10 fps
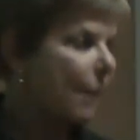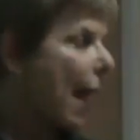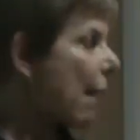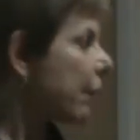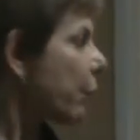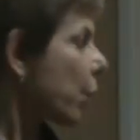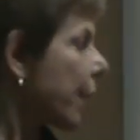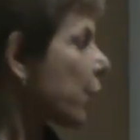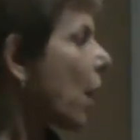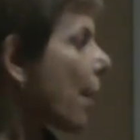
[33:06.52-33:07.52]
having more
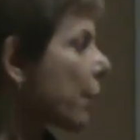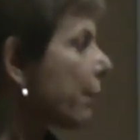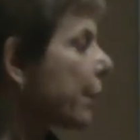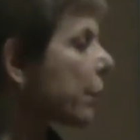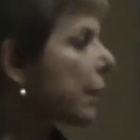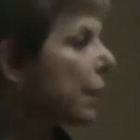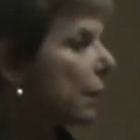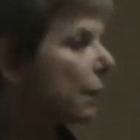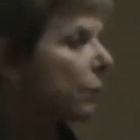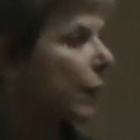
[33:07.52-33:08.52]

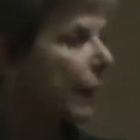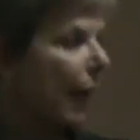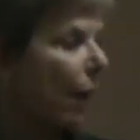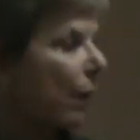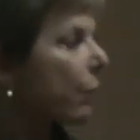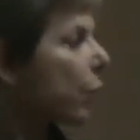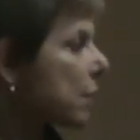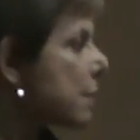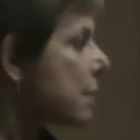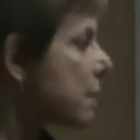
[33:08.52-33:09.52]
interoperability with county
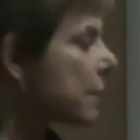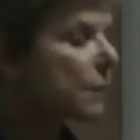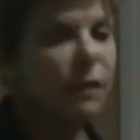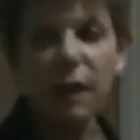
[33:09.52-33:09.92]
board systems